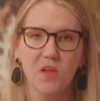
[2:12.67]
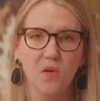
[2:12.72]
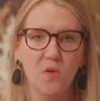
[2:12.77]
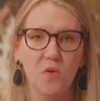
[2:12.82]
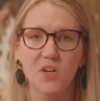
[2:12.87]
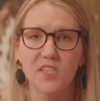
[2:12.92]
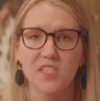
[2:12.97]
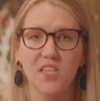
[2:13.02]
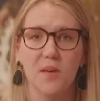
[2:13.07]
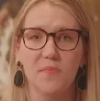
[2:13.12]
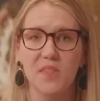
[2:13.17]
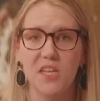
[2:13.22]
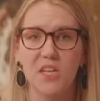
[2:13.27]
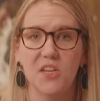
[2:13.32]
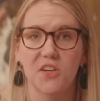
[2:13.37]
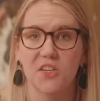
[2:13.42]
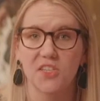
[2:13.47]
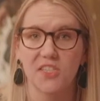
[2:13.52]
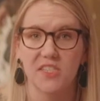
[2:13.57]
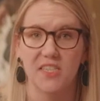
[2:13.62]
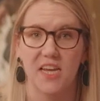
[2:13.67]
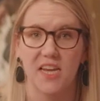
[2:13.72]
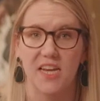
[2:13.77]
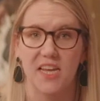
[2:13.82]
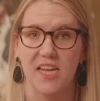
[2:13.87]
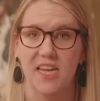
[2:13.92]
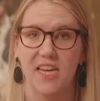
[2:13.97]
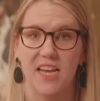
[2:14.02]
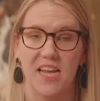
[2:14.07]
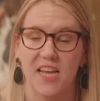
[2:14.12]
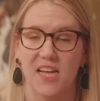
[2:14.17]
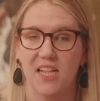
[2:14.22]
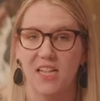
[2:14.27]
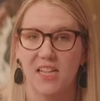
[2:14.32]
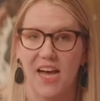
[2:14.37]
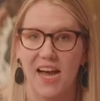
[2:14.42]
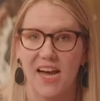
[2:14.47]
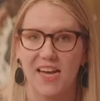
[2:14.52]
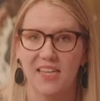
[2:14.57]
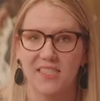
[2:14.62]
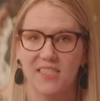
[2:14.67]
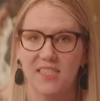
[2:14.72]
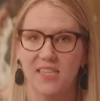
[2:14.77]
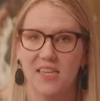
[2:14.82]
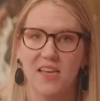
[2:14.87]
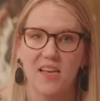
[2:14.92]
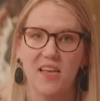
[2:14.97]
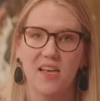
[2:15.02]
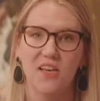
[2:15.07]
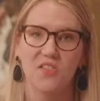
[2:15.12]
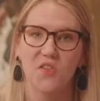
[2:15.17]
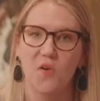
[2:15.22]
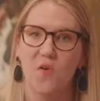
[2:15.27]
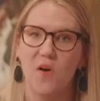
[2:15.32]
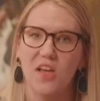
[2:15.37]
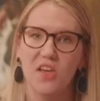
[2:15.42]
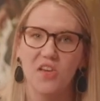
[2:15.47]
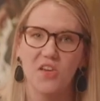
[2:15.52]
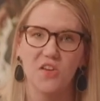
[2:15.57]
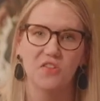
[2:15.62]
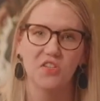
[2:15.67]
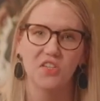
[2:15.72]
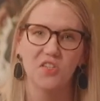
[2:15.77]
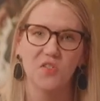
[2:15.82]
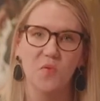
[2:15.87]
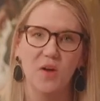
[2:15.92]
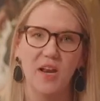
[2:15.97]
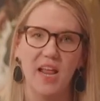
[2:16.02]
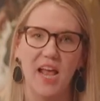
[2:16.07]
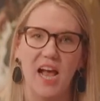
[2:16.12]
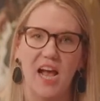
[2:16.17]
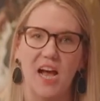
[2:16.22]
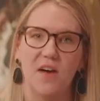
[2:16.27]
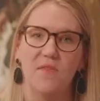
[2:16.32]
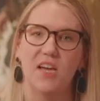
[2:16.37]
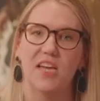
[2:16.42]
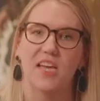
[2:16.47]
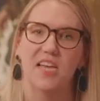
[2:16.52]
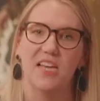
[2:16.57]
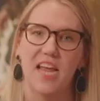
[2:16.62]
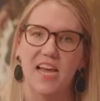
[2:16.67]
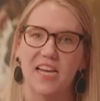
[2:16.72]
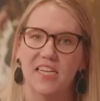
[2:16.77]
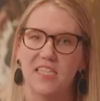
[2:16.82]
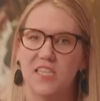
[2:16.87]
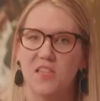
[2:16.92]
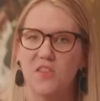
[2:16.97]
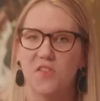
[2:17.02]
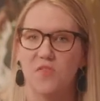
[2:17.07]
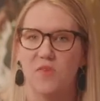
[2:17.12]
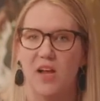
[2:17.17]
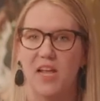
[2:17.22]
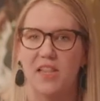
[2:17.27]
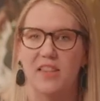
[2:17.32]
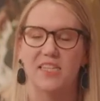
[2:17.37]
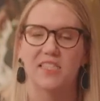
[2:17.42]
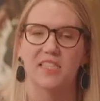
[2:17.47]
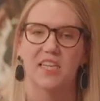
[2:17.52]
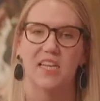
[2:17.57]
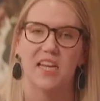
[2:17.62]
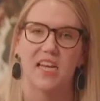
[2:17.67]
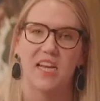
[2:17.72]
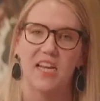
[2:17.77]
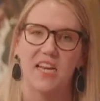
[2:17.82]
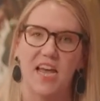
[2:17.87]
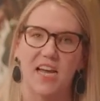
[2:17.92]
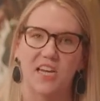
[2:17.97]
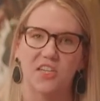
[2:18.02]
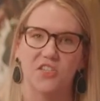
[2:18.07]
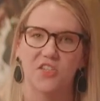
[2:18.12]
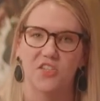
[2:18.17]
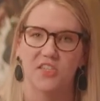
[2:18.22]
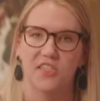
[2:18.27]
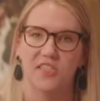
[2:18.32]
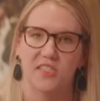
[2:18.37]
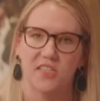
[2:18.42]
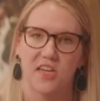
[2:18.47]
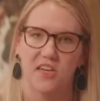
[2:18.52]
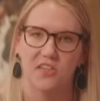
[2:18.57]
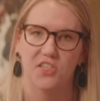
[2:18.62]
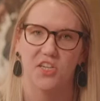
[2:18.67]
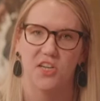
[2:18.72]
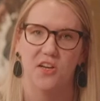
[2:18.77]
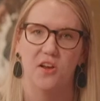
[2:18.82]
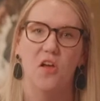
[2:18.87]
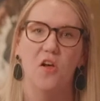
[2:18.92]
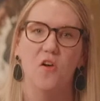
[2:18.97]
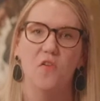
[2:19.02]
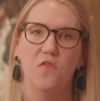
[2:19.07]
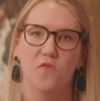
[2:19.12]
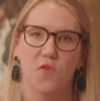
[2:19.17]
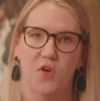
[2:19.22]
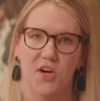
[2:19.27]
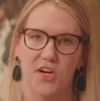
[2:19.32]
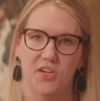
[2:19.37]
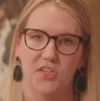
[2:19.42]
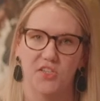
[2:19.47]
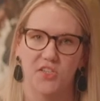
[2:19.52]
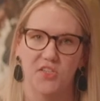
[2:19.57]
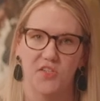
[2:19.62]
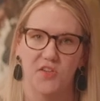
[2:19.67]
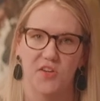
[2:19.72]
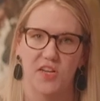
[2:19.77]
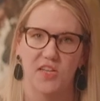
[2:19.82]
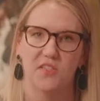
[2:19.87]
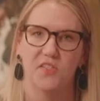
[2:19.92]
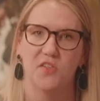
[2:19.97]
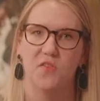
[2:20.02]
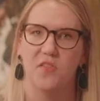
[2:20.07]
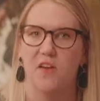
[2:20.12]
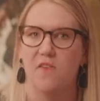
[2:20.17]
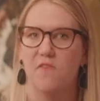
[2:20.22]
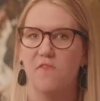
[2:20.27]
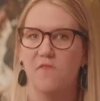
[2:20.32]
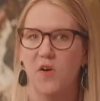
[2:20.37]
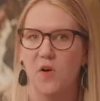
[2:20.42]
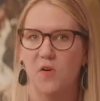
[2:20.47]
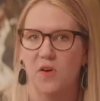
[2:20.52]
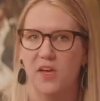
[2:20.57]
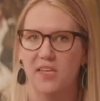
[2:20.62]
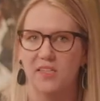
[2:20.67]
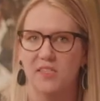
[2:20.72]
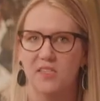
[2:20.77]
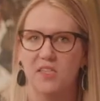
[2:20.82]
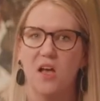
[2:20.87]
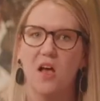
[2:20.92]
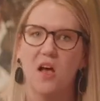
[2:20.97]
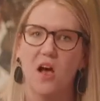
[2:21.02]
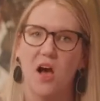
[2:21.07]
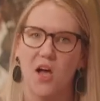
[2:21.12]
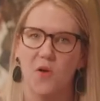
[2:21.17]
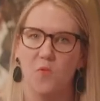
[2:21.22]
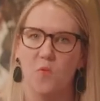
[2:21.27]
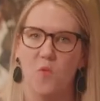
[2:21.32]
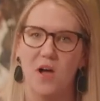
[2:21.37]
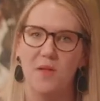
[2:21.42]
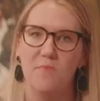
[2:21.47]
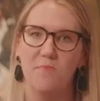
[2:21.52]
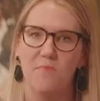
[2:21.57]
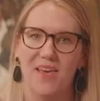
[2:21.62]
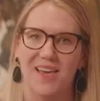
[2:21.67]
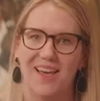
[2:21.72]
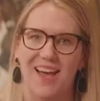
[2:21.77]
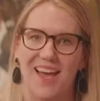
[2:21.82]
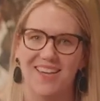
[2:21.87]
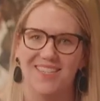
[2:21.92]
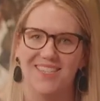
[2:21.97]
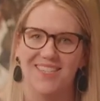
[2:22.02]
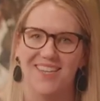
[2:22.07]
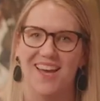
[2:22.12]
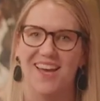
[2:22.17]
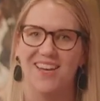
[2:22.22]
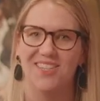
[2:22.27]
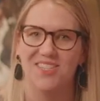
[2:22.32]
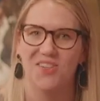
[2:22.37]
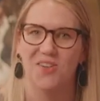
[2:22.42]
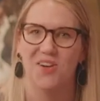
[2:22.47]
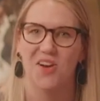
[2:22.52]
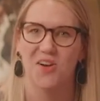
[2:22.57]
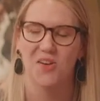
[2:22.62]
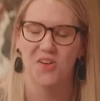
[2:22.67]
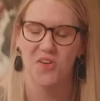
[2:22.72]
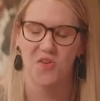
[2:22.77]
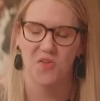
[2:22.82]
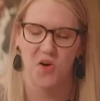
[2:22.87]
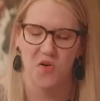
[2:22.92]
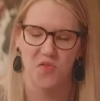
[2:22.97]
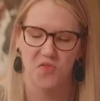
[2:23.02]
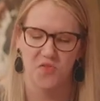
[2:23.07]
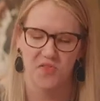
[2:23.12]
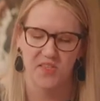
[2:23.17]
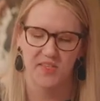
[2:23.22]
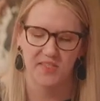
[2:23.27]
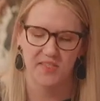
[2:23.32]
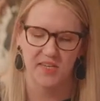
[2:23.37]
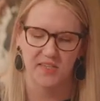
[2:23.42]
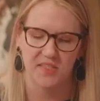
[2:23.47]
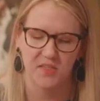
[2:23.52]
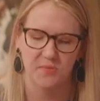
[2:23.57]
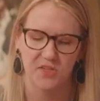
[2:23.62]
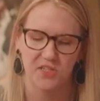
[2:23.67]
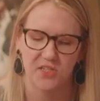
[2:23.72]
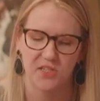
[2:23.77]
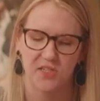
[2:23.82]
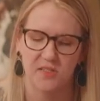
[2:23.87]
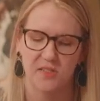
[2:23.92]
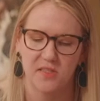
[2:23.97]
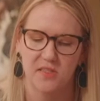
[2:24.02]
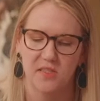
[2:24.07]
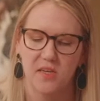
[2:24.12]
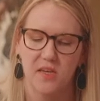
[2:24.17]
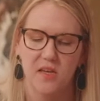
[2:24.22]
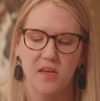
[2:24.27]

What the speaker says: or something you're studying in class. So you just want to have a connecting thread that's going to connect your discussion for your students, so they're focused on one big idea as you go through these exhibitions.